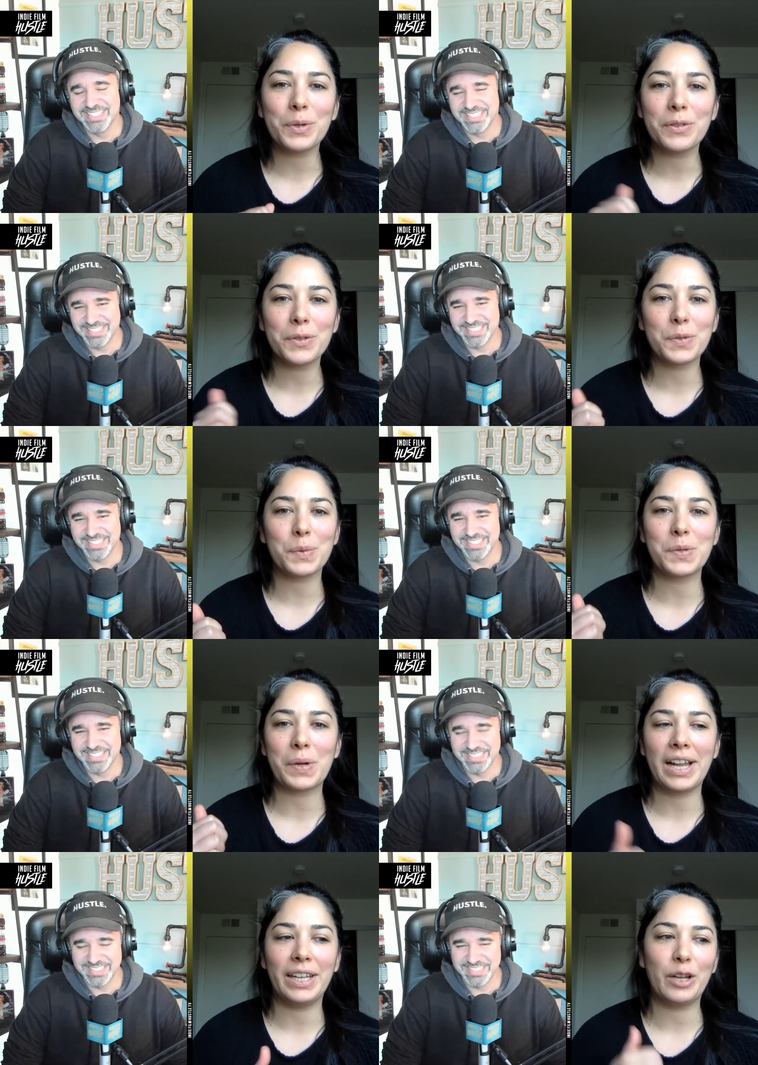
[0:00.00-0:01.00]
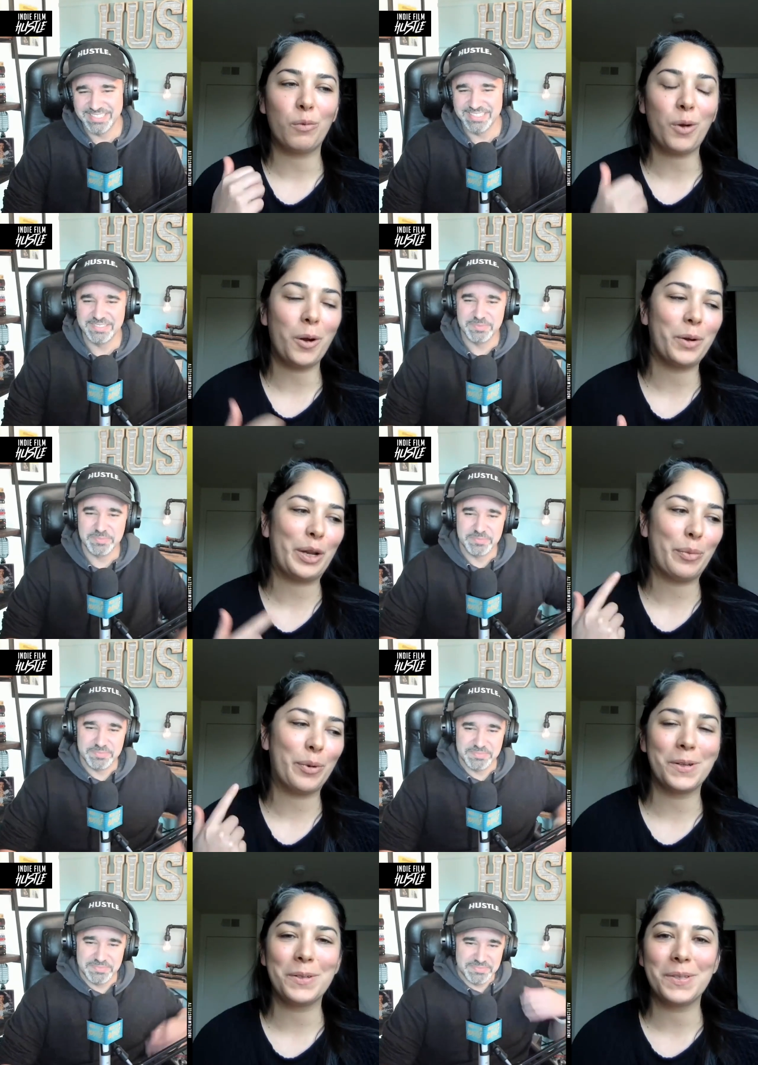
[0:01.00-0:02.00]
Speaker 1: was one of those ones where I like wrote it,
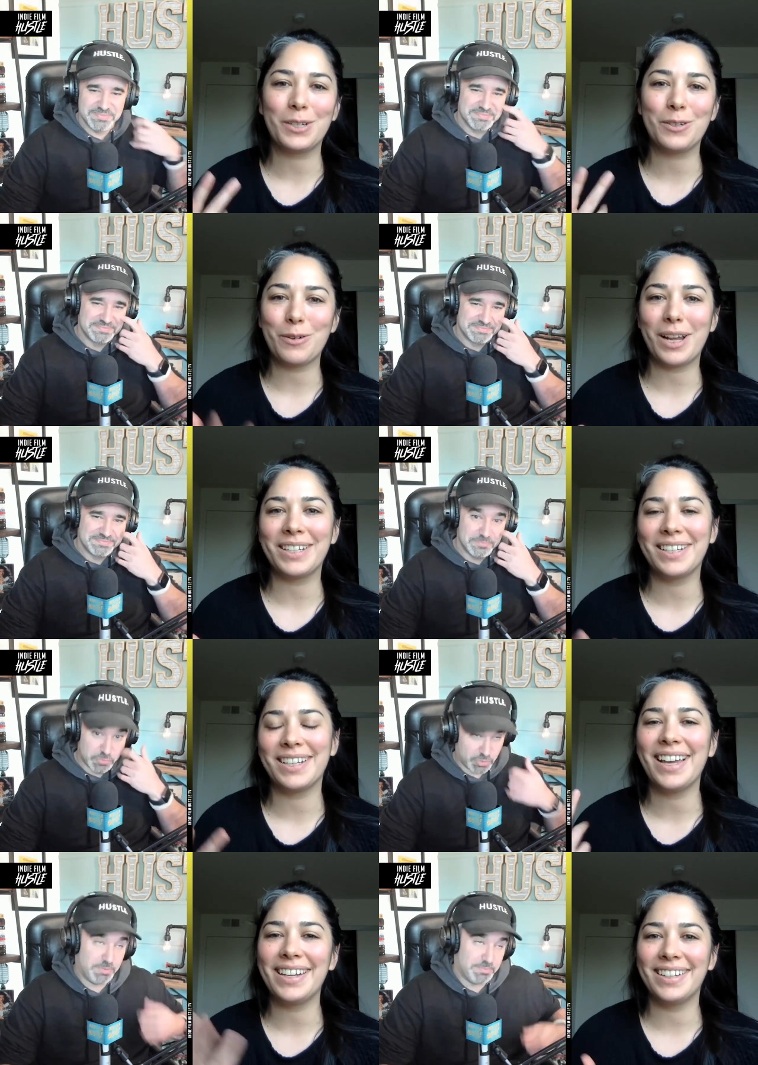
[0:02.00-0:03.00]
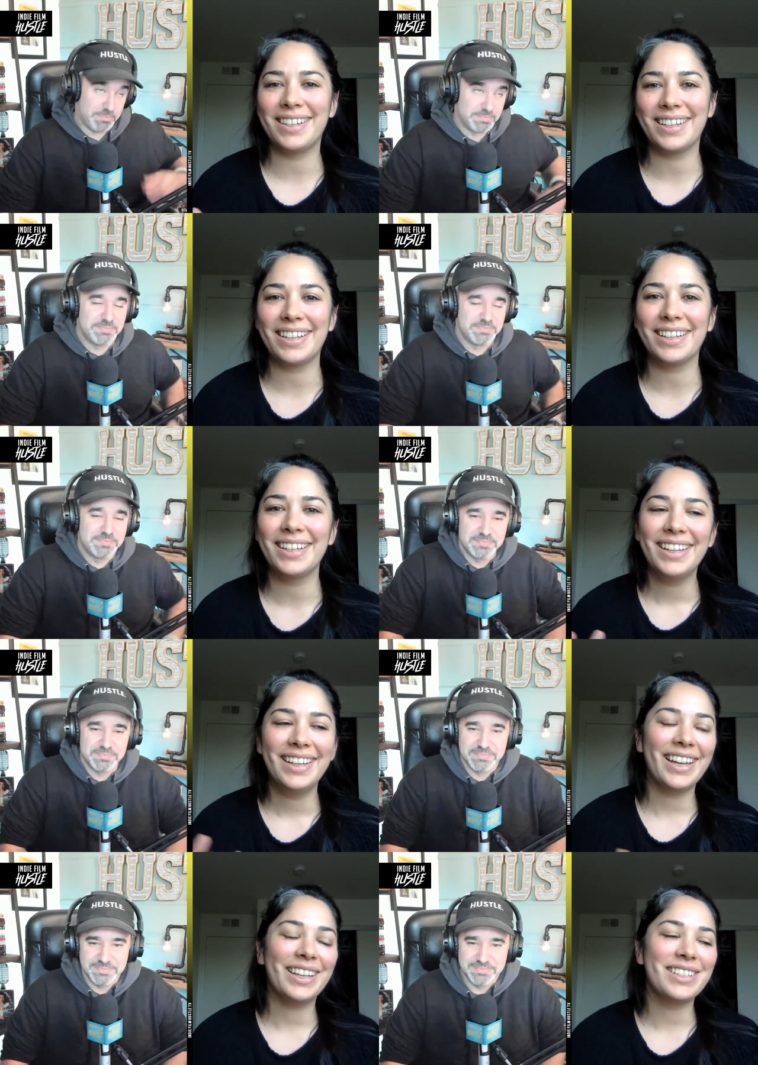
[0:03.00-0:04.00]
produced it, directed sure. it, edited. It
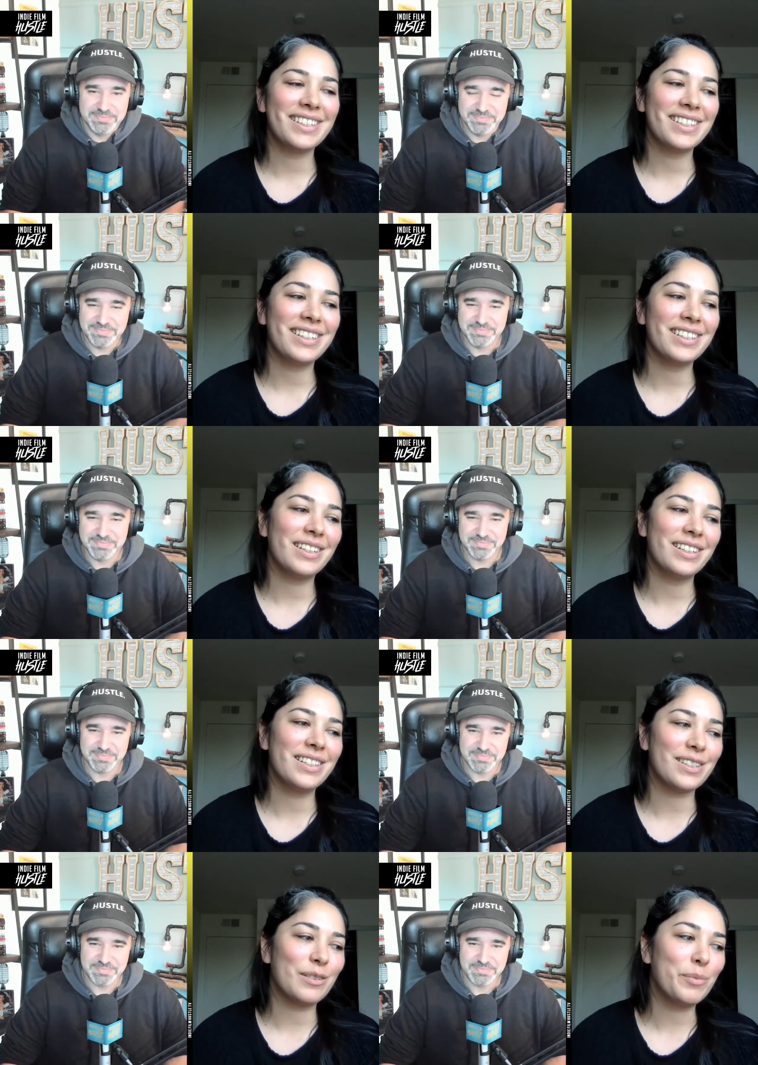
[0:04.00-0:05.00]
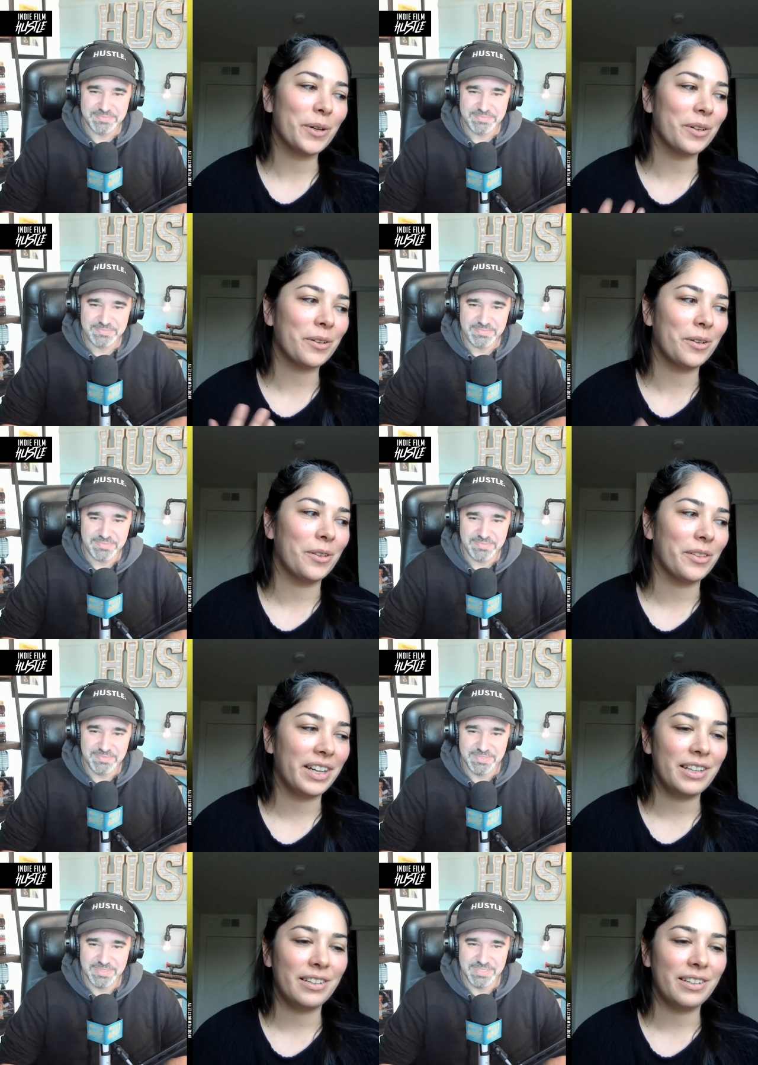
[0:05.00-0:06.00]
and it, it's a miracle
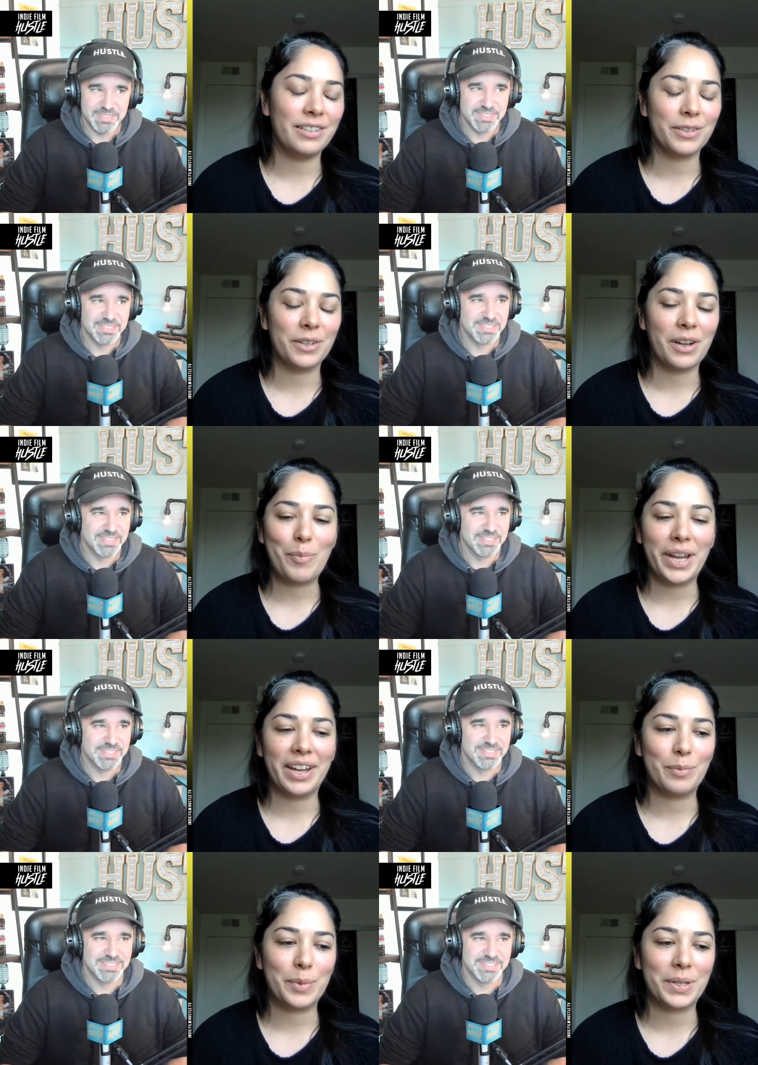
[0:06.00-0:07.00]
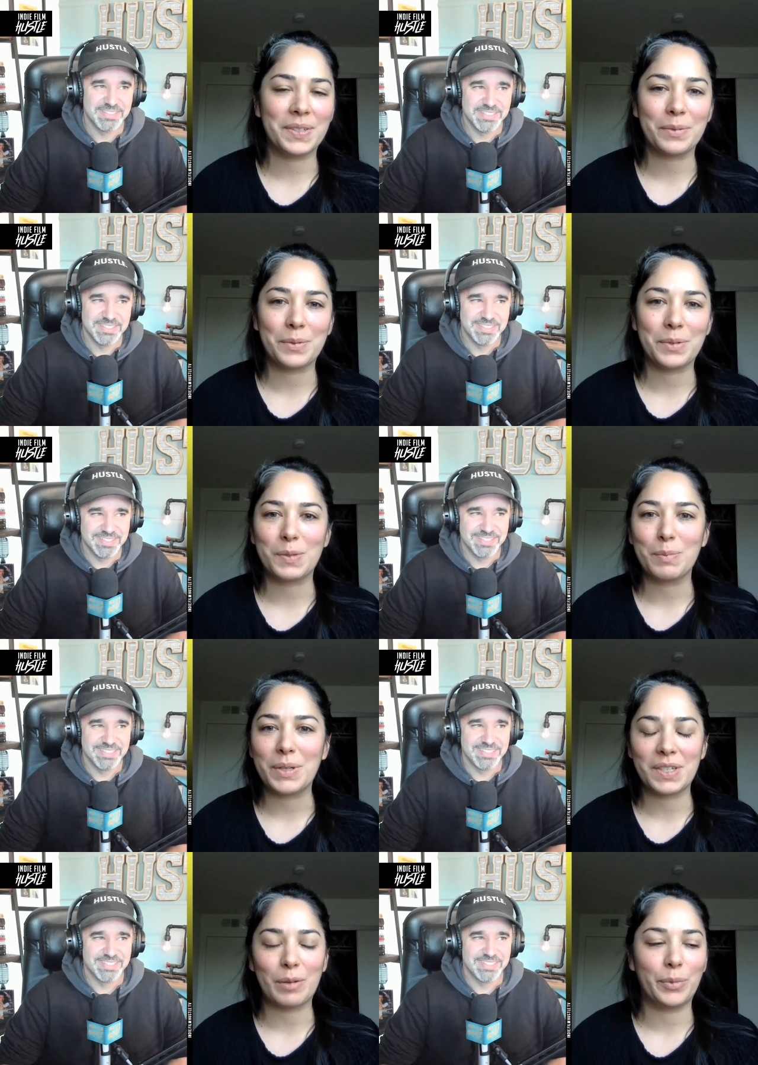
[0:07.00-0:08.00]
that it even got made because it was just me
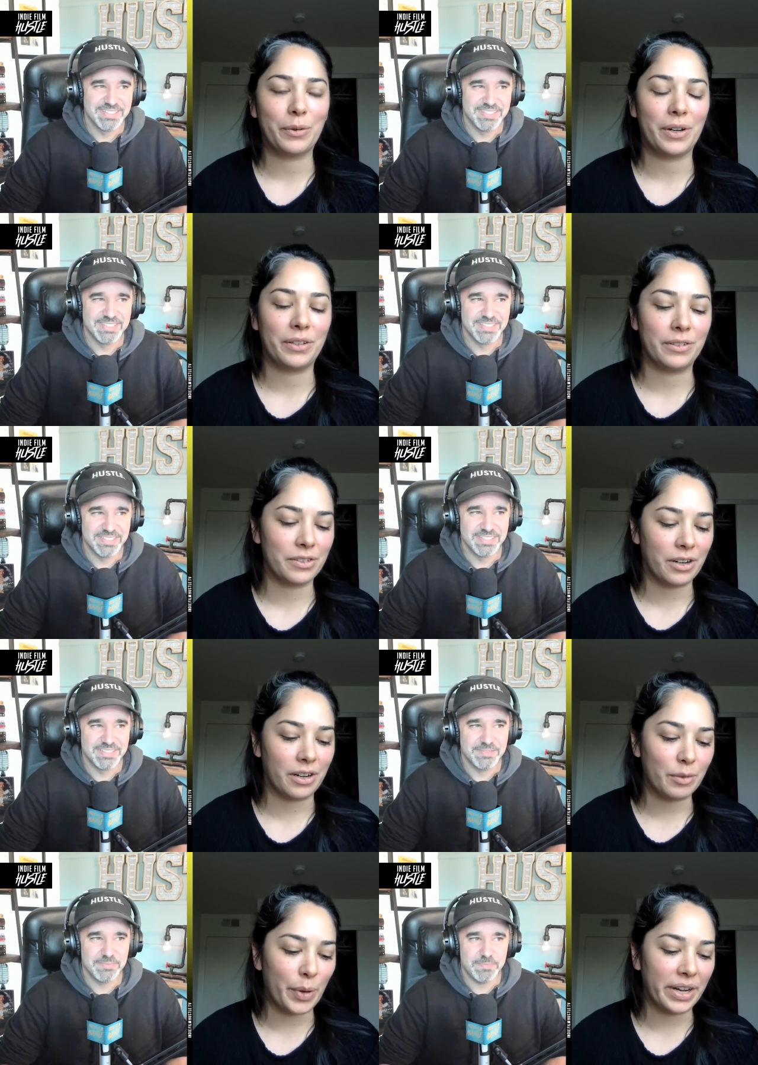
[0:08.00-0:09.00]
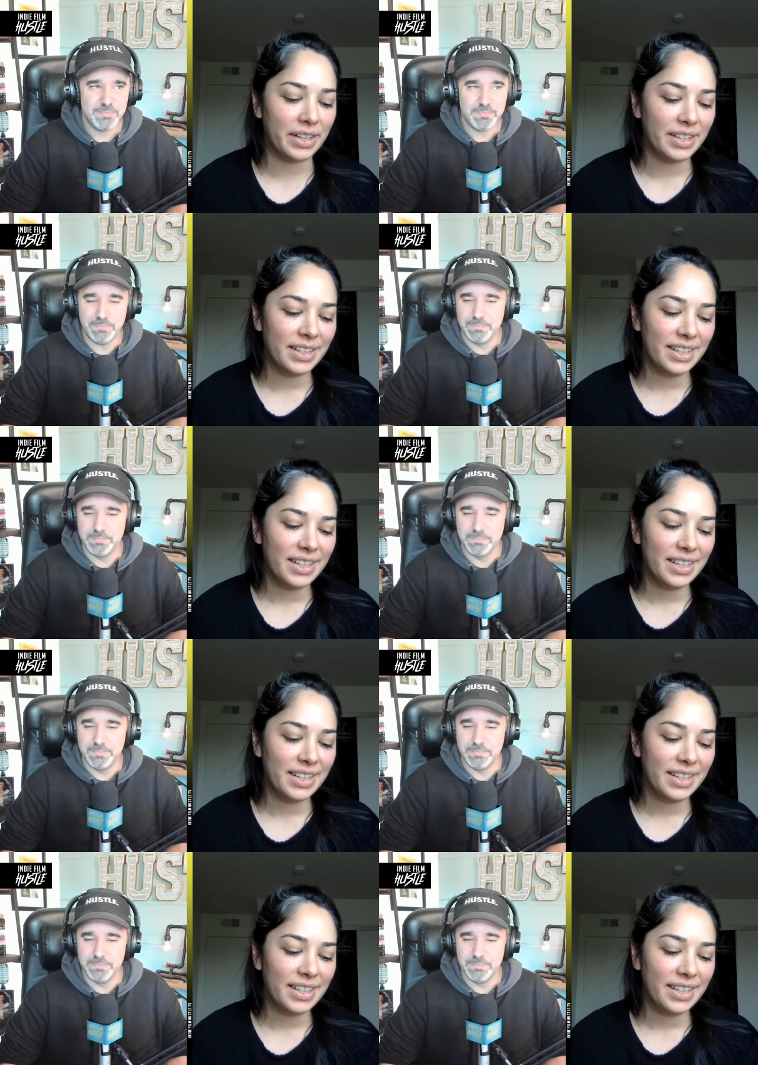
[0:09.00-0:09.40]
stumbling around in the dark. But